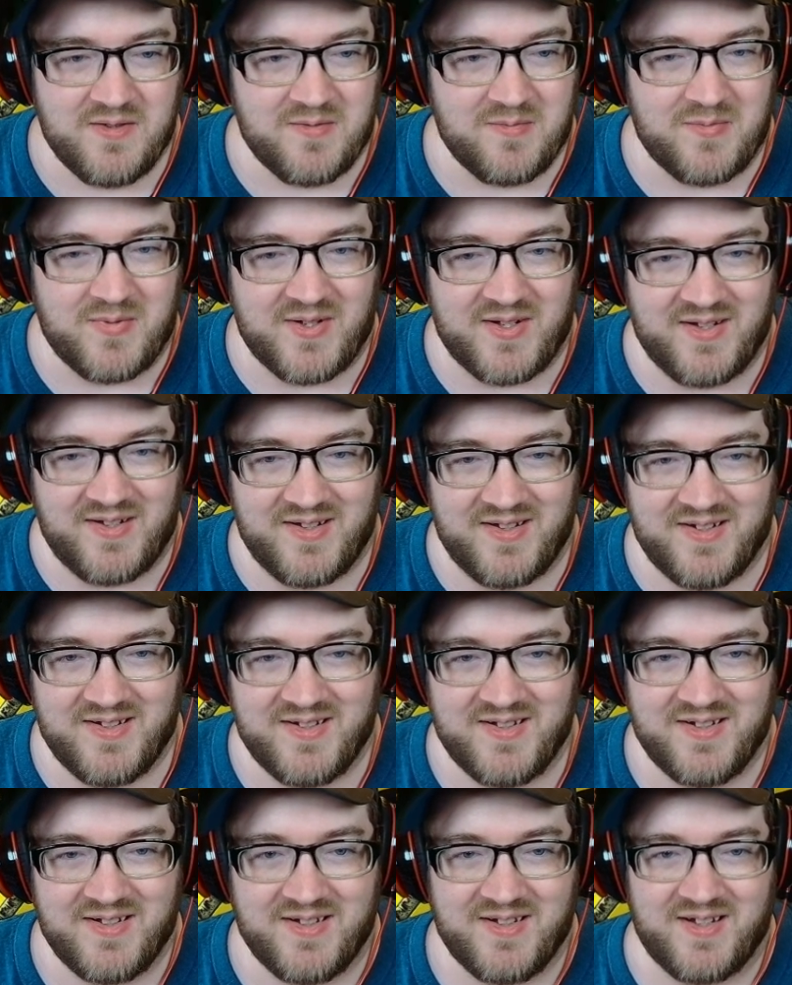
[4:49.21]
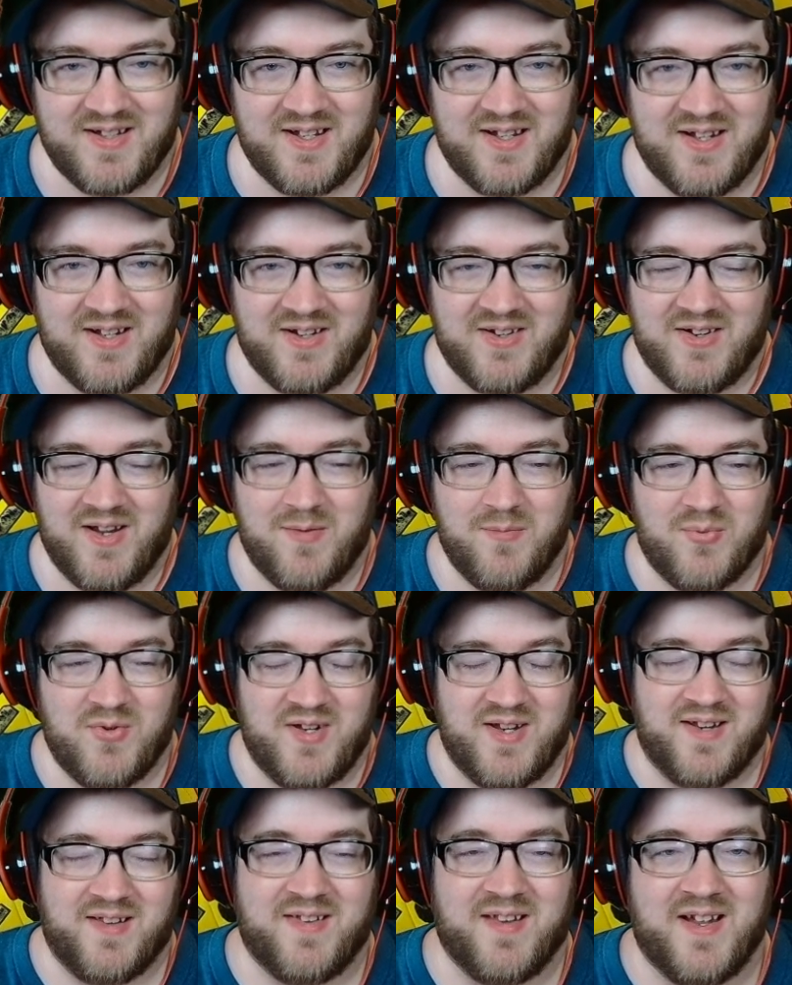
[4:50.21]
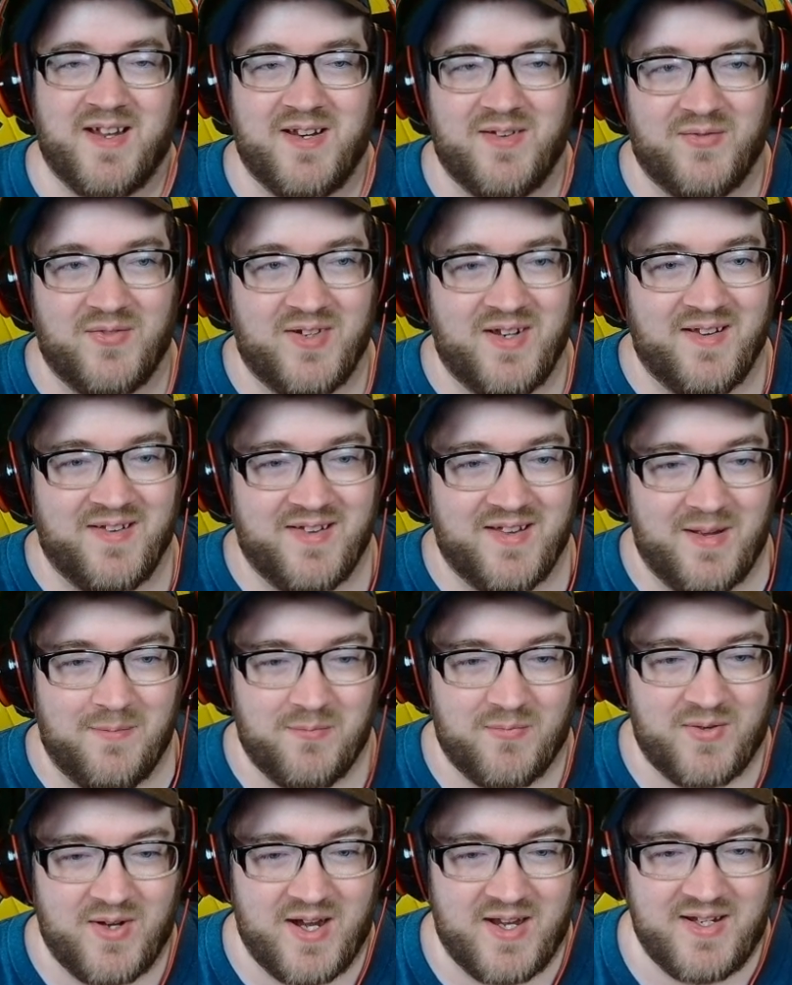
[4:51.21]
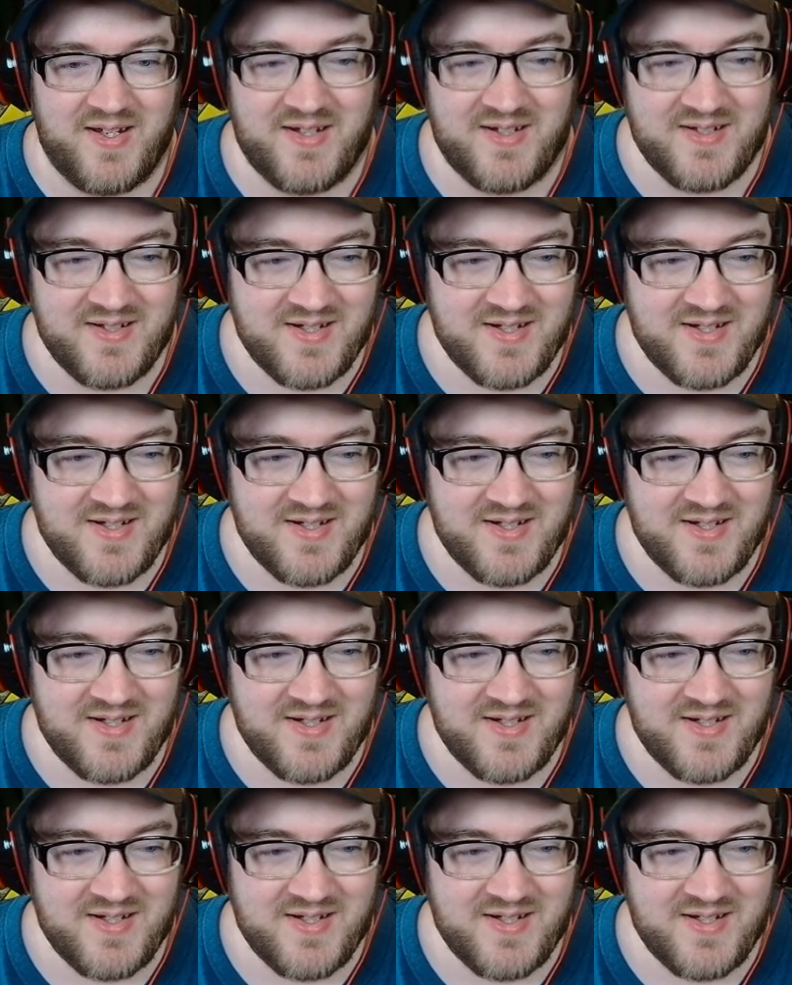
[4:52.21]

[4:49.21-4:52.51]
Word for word: But all right, I'm pretty excited for this. I'm kind of.